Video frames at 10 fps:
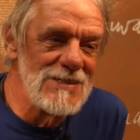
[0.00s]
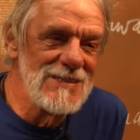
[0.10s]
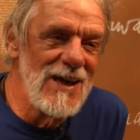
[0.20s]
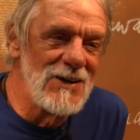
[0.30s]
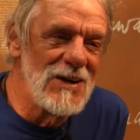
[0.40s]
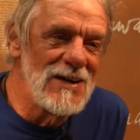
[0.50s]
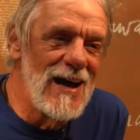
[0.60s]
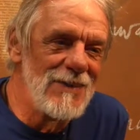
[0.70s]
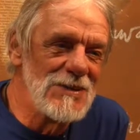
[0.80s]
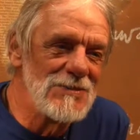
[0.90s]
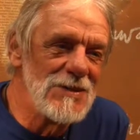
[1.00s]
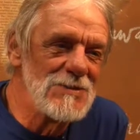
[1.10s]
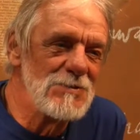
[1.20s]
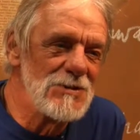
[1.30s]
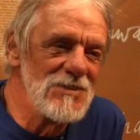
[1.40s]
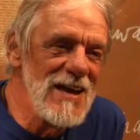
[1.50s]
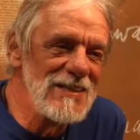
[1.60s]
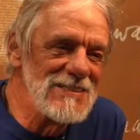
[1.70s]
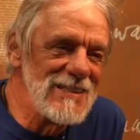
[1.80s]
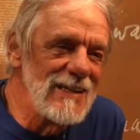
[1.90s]
It's not archive. It's it's more
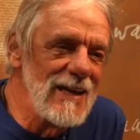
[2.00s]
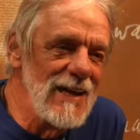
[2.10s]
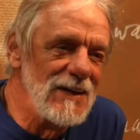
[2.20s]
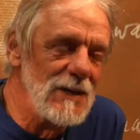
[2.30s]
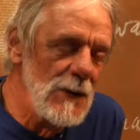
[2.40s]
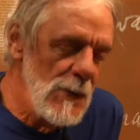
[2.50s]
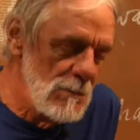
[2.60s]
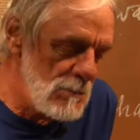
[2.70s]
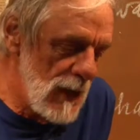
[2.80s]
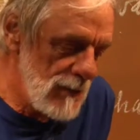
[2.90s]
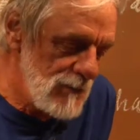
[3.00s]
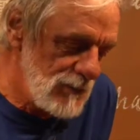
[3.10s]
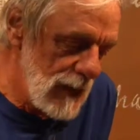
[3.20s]
fantasy land, but.